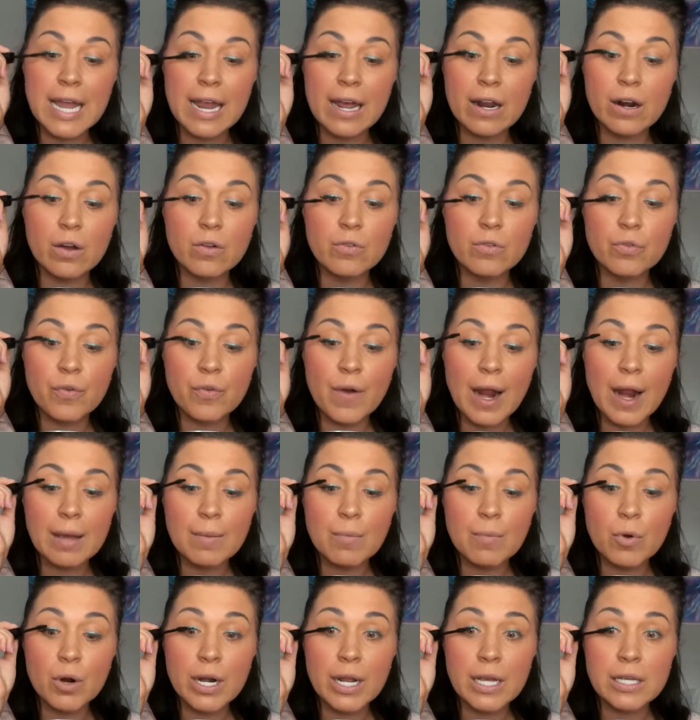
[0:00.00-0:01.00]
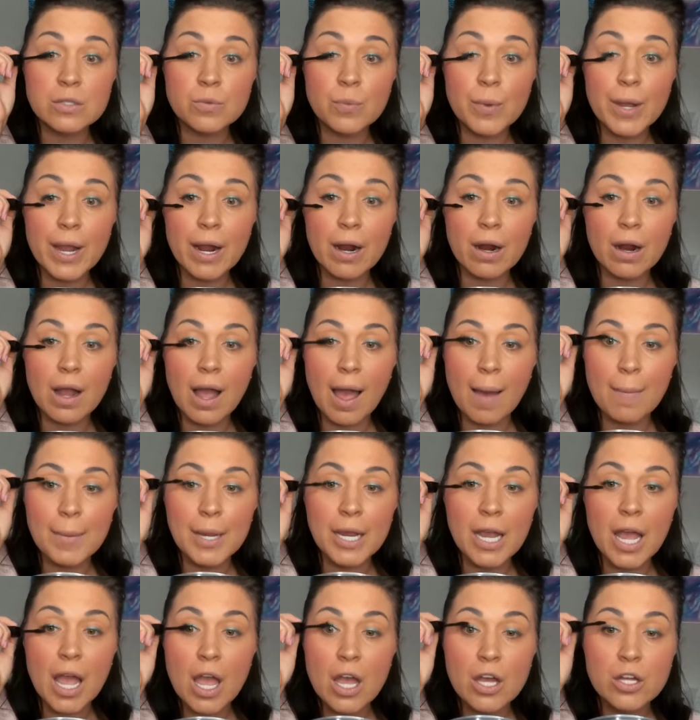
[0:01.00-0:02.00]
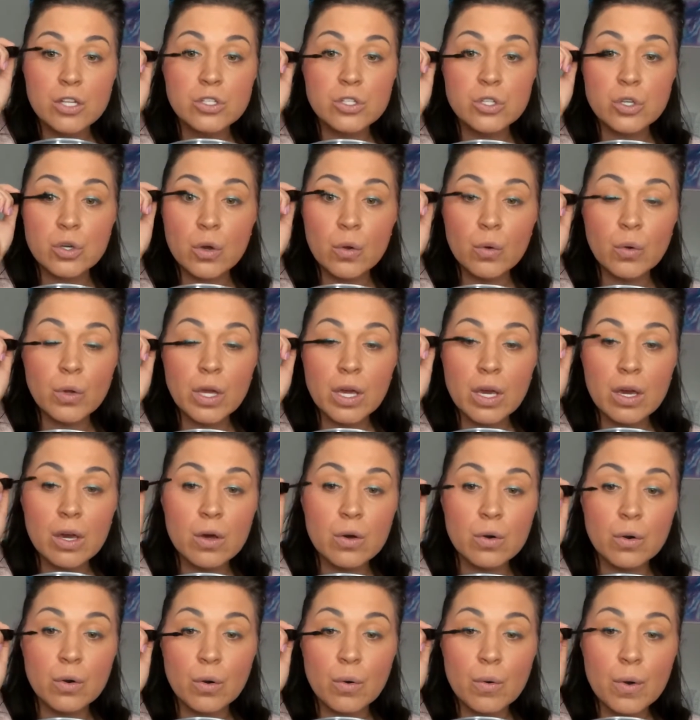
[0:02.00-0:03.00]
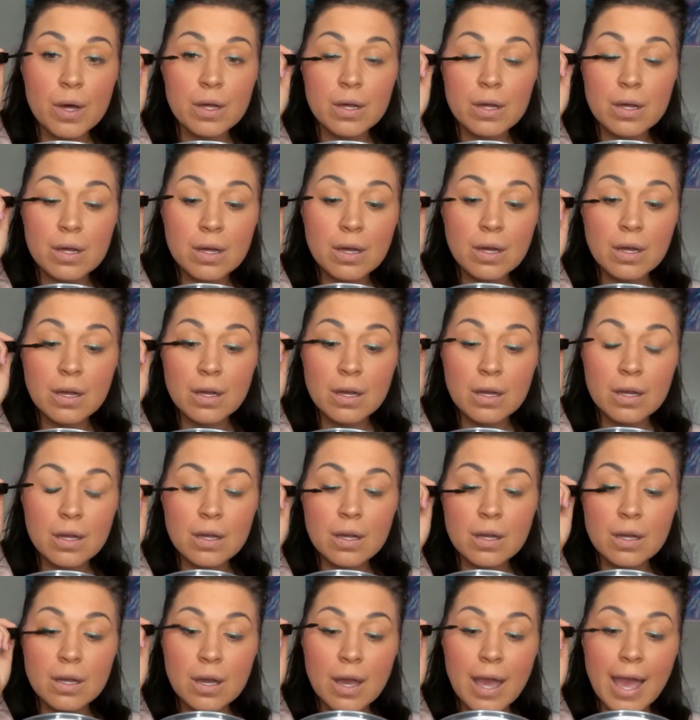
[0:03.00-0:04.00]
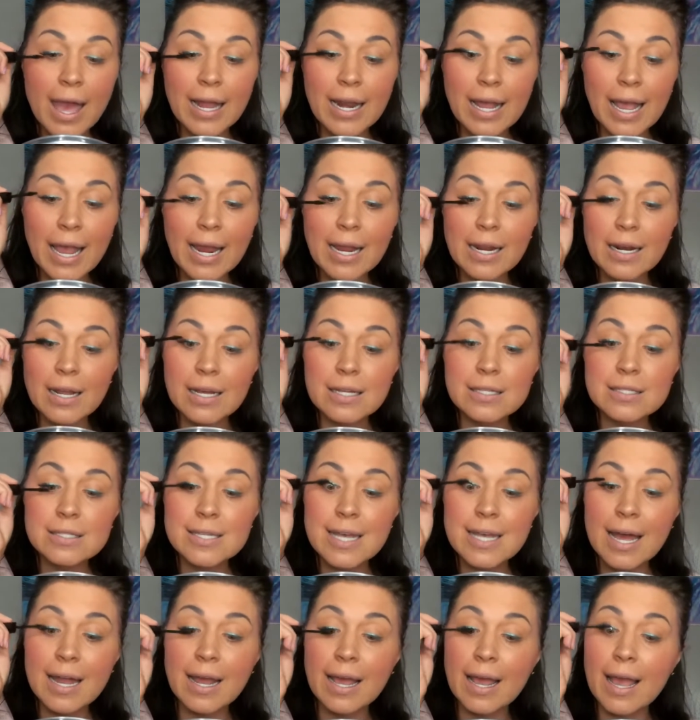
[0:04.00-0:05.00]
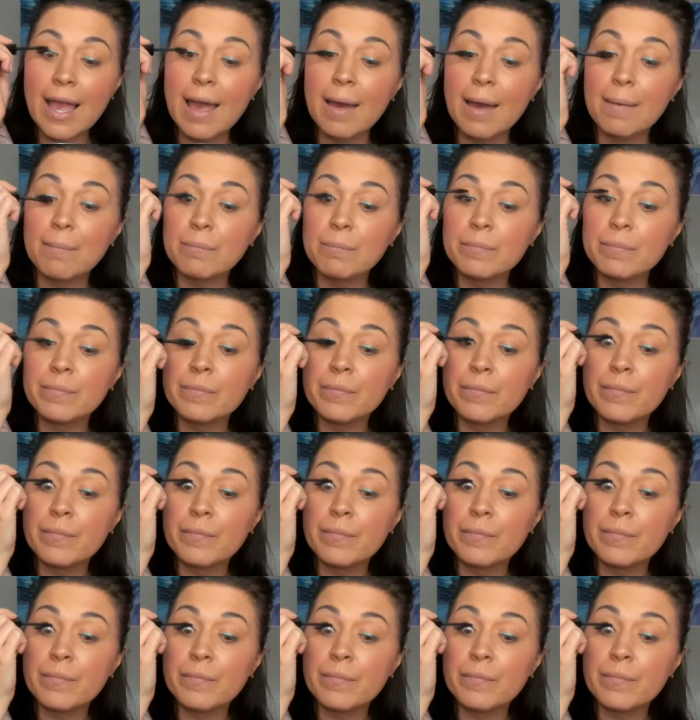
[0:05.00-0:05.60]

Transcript: And on Friday mornings, we are coming to you at 8 and 10 a.m.